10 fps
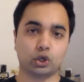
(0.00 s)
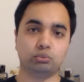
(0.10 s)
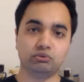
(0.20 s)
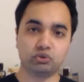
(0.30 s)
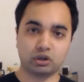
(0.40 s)
I
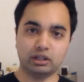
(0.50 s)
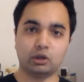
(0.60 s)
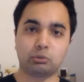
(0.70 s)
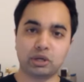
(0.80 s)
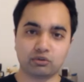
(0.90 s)
hope you've got a
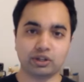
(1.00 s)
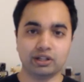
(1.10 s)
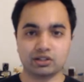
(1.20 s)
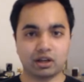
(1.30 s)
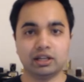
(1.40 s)
little bit of
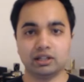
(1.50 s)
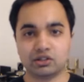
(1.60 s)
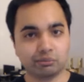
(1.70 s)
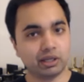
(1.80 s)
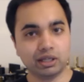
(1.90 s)
insight
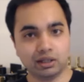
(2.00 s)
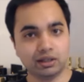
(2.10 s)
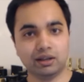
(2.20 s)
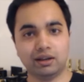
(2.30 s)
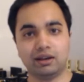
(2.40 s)
into
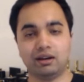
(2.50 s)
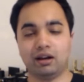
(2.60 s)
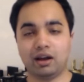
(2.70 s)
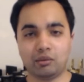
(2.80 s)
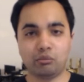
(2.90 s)
me,
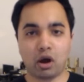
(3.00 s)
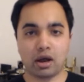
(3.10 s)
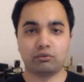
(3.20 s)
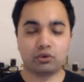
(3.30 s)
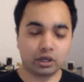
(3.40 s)

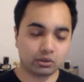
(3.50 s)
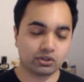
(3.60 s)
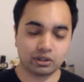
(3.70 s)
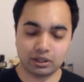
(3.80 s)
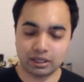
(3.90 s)
my
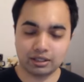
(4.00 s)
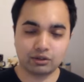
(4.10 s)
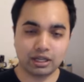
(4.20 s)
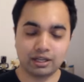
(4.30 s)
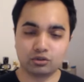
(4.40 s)
fragrance
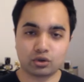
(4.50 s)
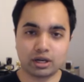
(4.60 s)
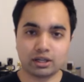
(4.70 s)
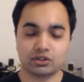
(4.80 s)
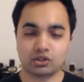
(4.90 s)
in
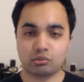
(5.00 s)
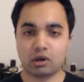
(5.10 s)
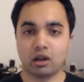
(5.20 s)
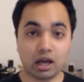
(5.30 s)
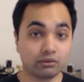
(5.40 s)
interests,
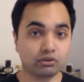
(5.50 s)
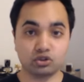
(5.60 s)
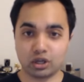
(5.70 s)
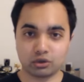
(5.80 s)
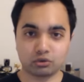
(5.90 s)
my life in